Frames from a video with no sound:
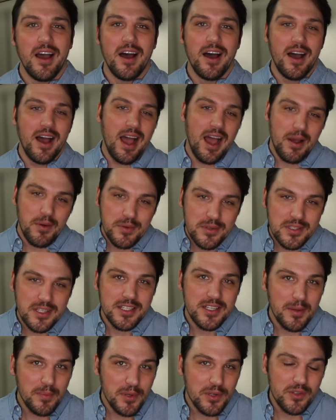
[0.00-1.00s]
Uh, I was
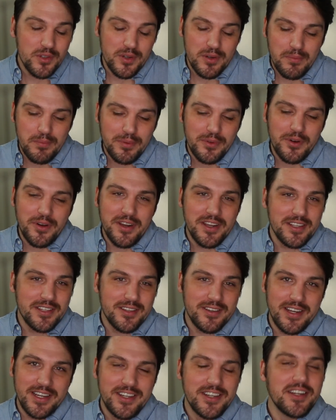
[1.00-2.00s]
a W-2 employee,
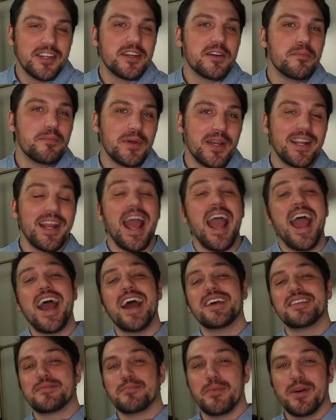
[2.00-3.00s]
so I couldn't complain
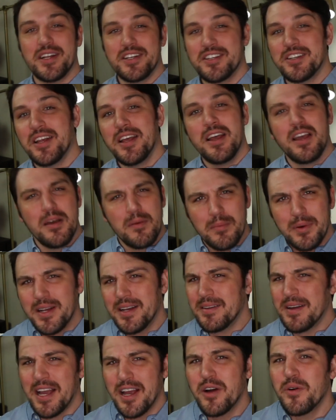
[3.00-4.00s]
as much,
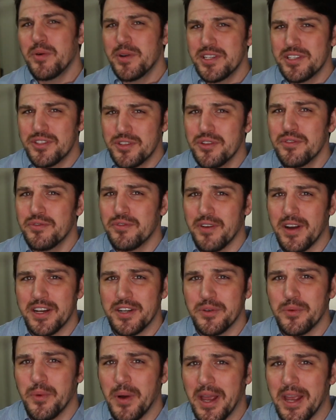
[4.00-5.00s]
but I always do
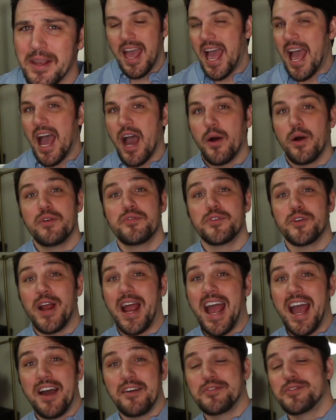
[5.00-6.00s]
find a way. However,
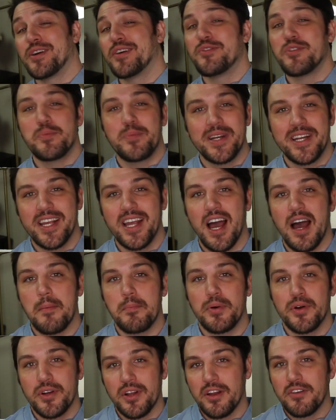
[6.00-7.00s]
after everybody
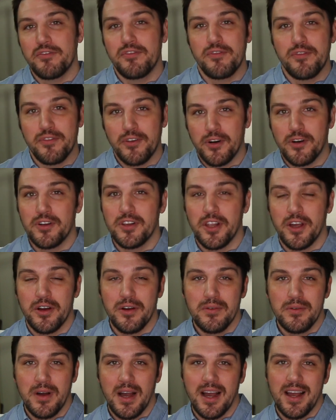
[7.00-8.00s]
got put on
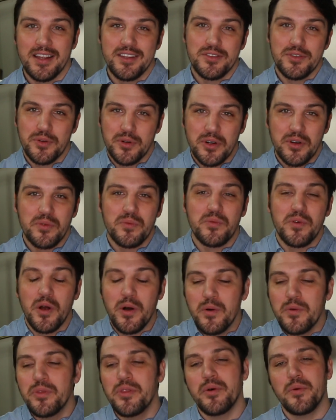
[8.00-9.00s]
furlough, I sort of
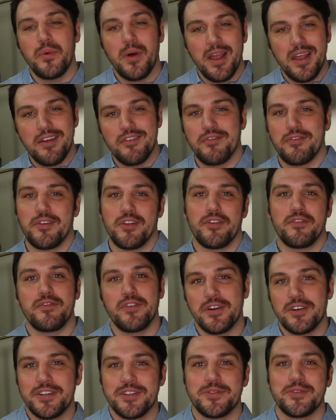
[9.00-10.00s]
rode the wave for the
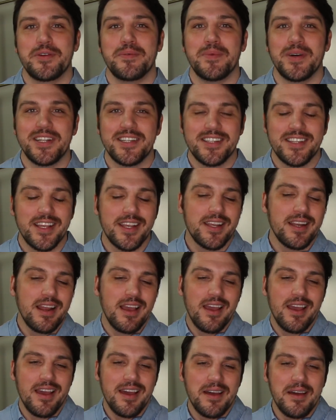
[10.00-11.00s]
first three months, thinking,
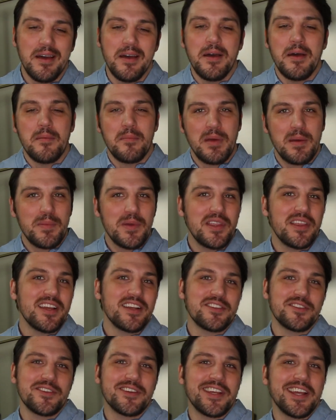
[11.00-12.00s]
eh, maybe
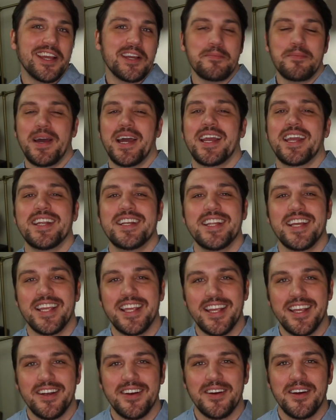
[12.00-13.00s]
things will kick back into
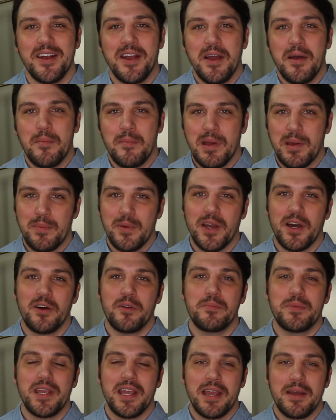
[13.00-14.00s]
gear. Maybe
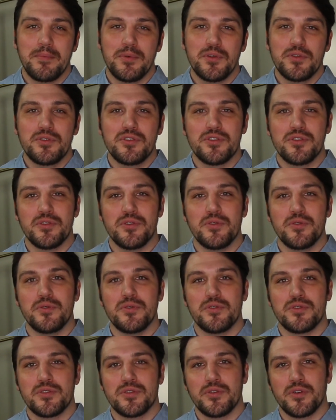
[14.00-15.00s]
I'll be able
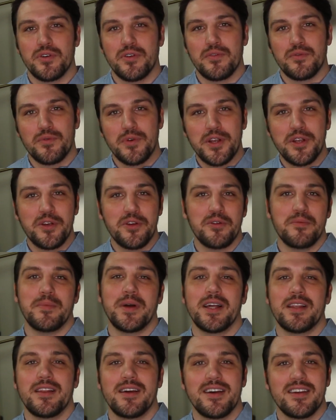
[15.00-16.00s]
to sort of recoup
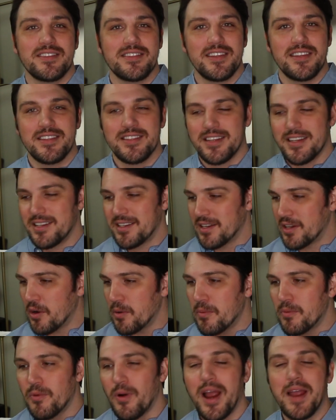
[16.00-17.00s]
my losses and go
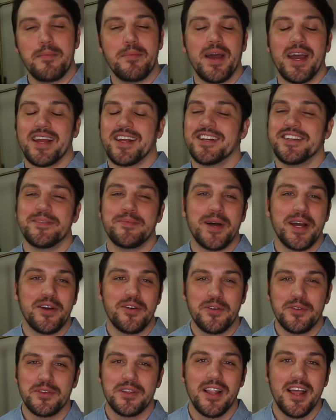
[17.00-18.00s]
right back into my
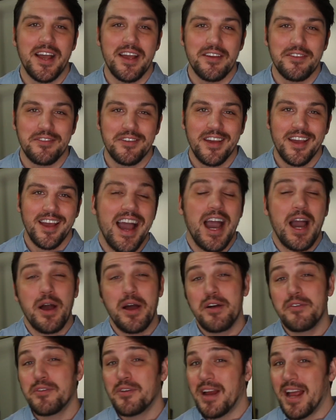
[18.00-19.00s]
old life.
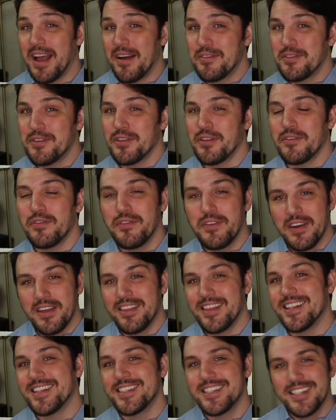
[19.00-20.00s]
However, after the
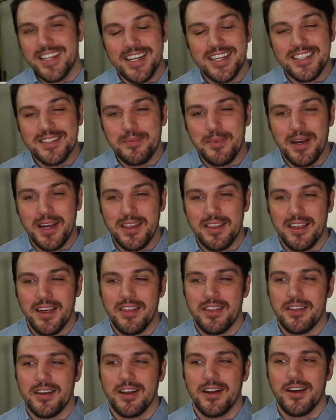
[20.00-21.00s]
fifth and sixth month, I
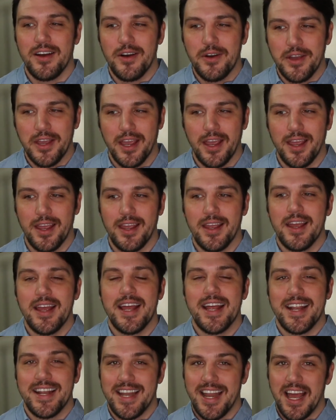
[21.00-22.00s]
thought, okay,
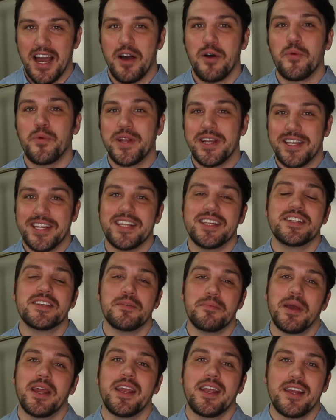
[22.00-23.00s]
now we need to
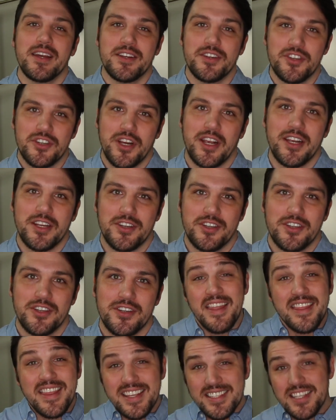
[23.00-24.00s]
make a change.
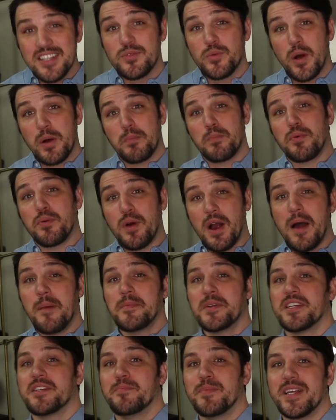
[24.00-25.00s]
This is what
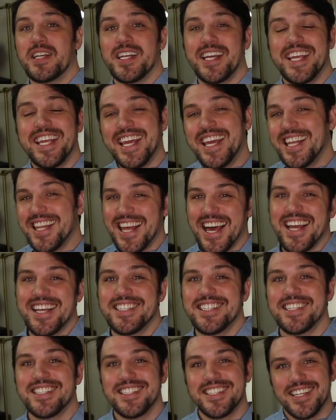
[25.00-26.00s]
prompted me to get
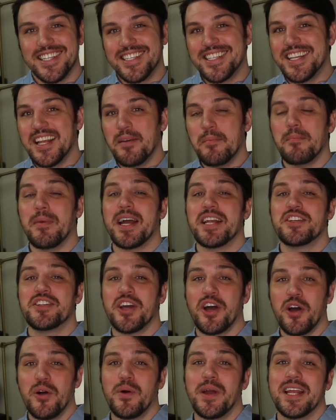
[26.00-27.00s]
licensed and dip my
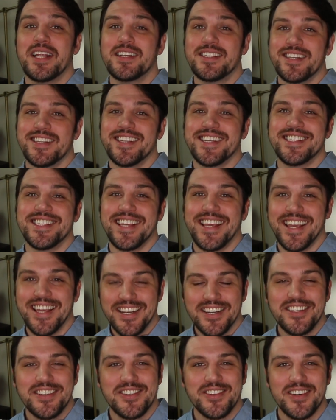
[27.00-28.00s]
toe into this
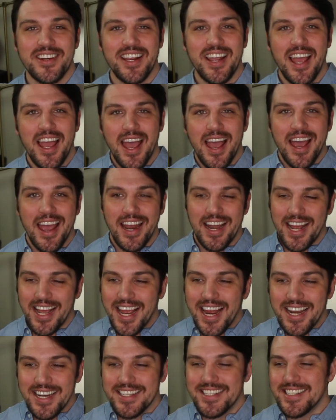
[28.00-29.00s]
industry, and I
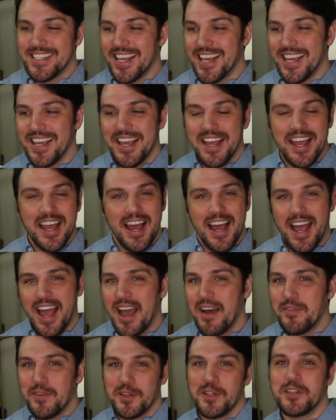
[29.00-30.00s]
gotta say, I
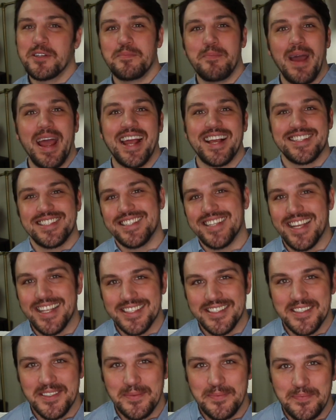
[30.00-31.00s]
haven't looked back
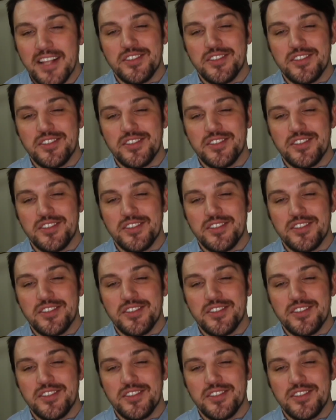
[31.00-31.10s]
since.